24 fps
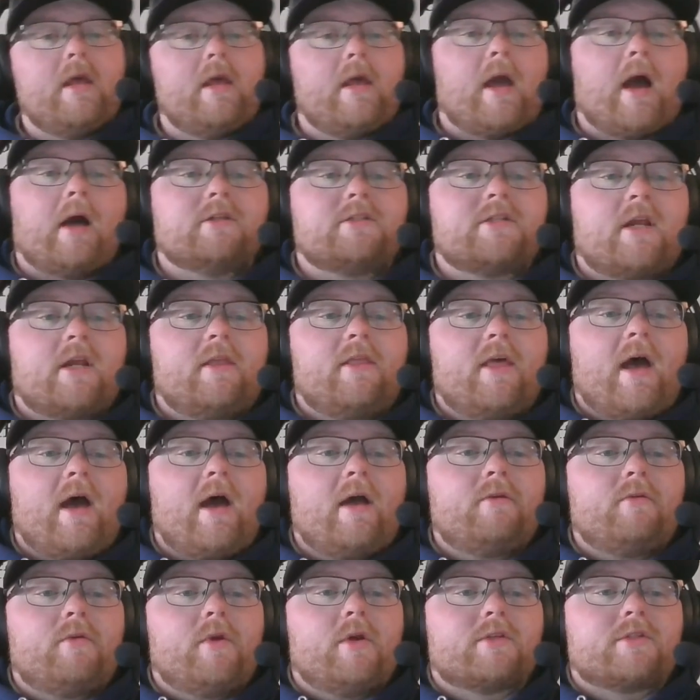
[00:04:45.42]
Outside of
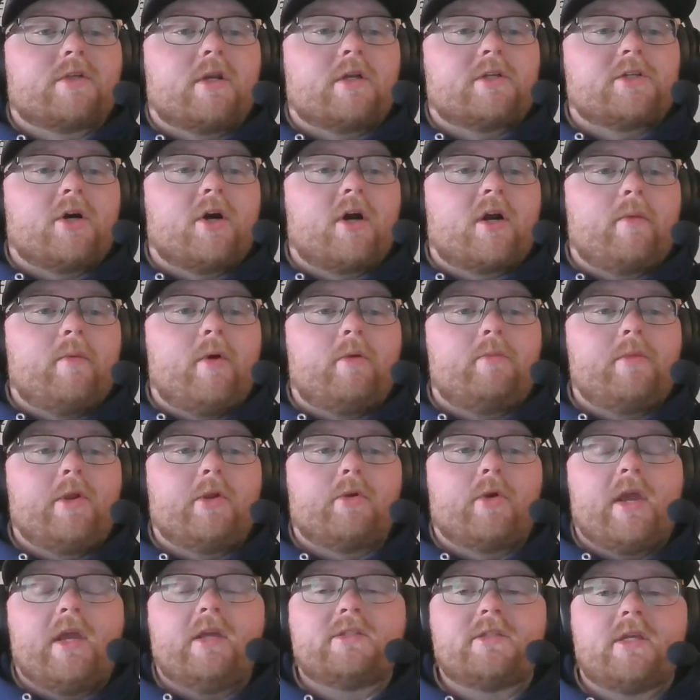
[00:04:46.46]
that, we also got to talk about
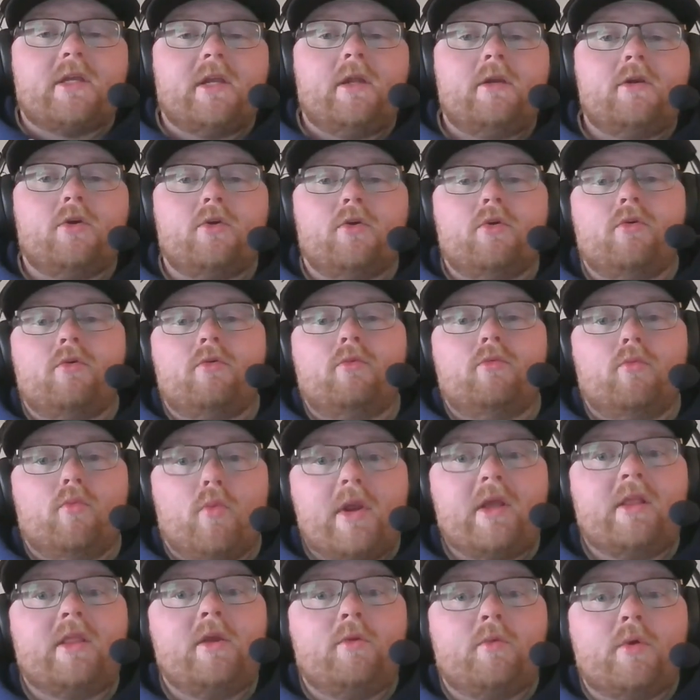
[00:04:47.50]
Miro Heiskanen, who
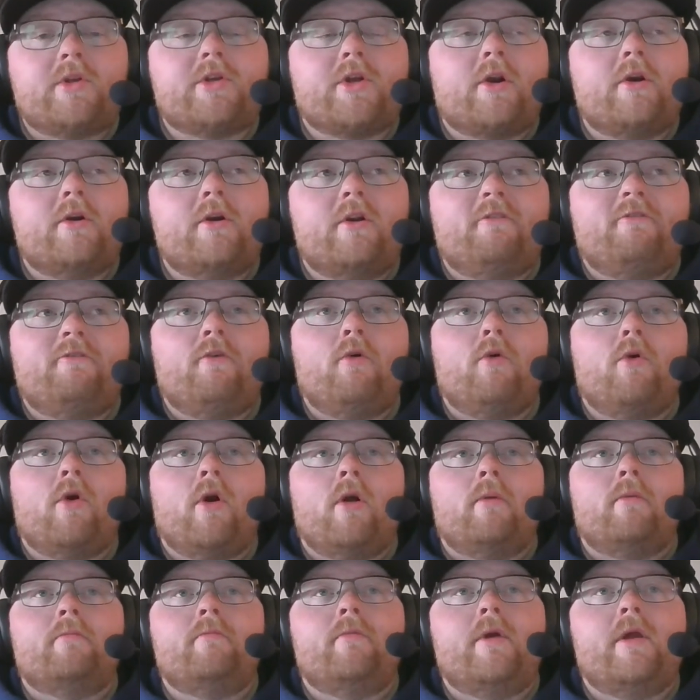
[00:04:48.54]
really returned to
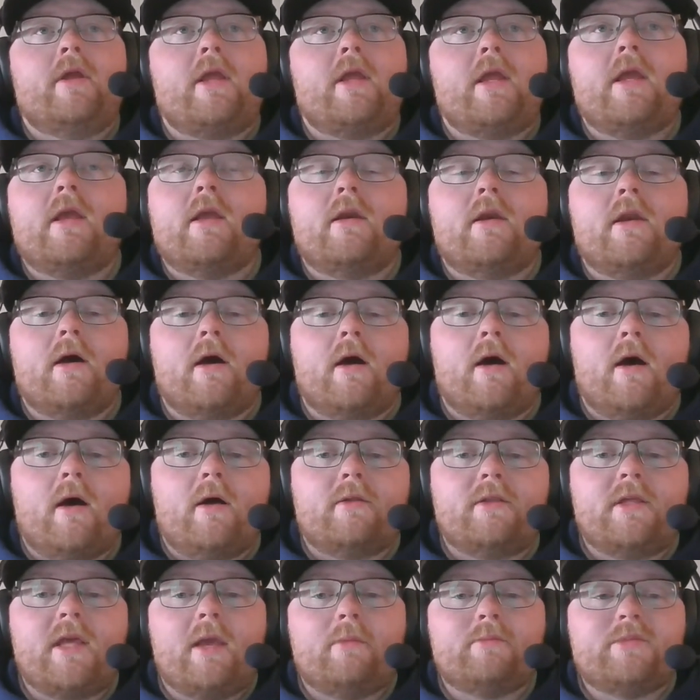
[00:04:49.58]
form in
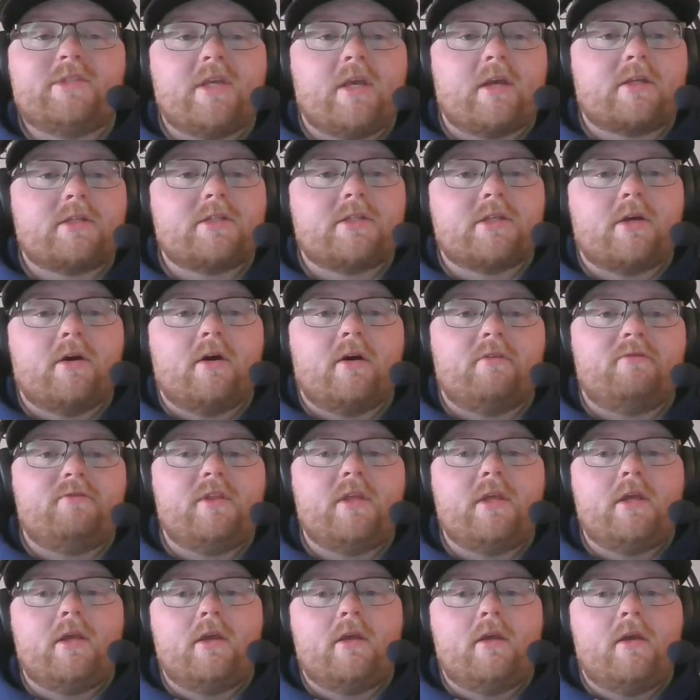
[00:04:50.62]
Game 6 of
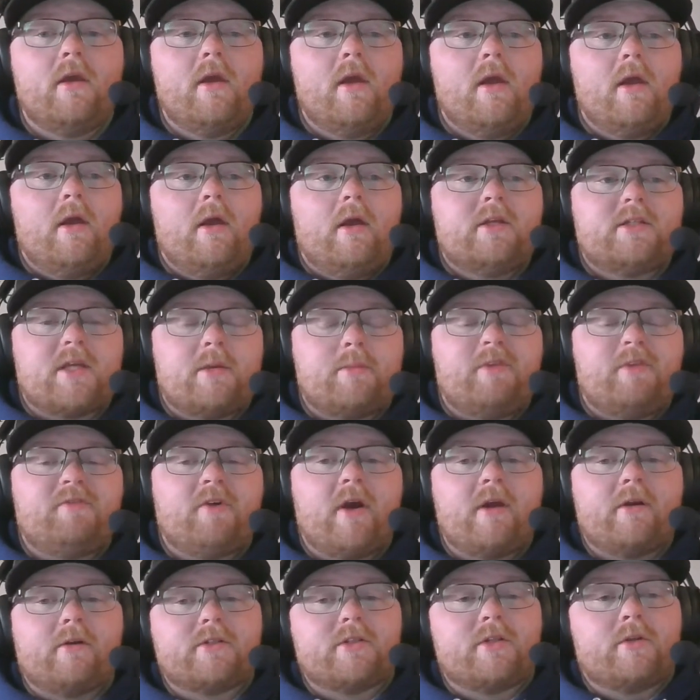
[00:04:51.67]
the
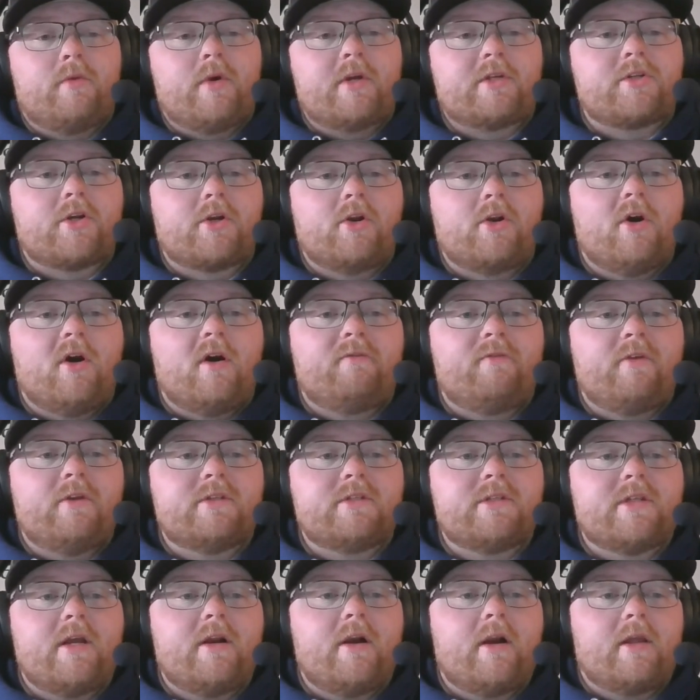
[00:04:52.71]
semifinals in the Western Conference
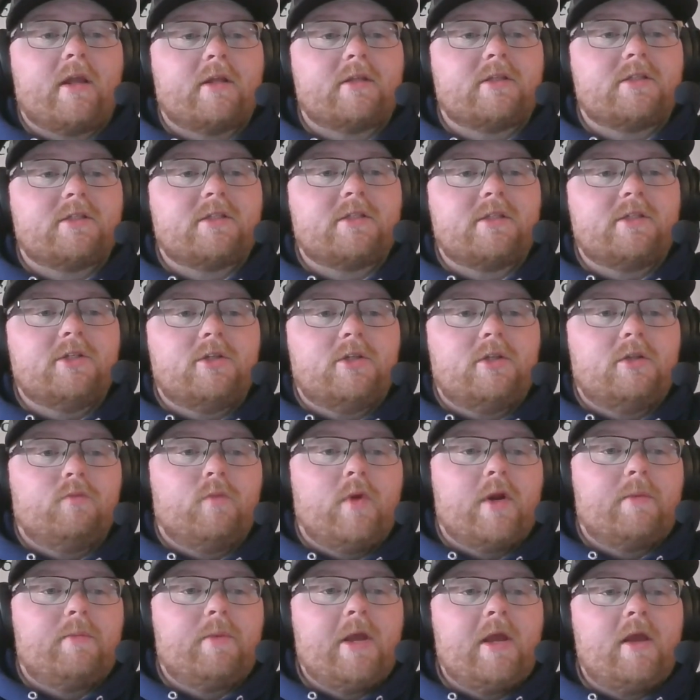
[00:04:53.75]
there against
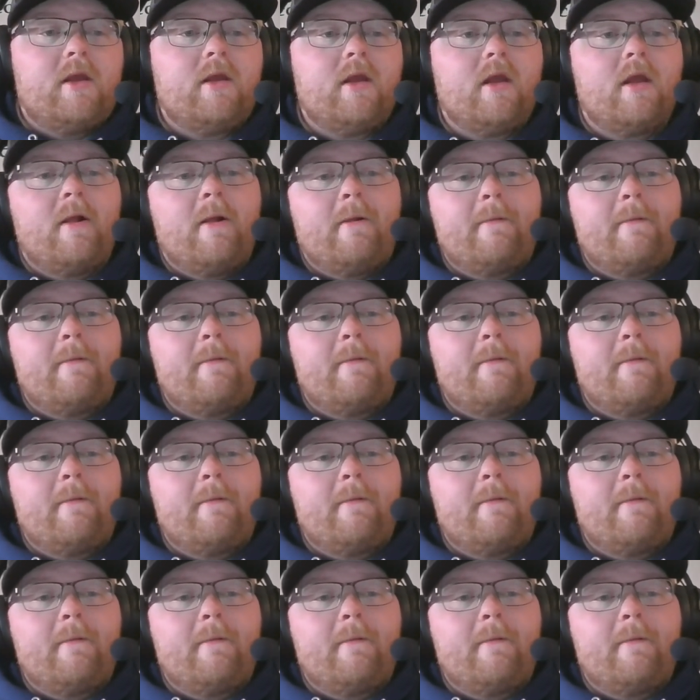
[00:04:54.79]
Winnipeg.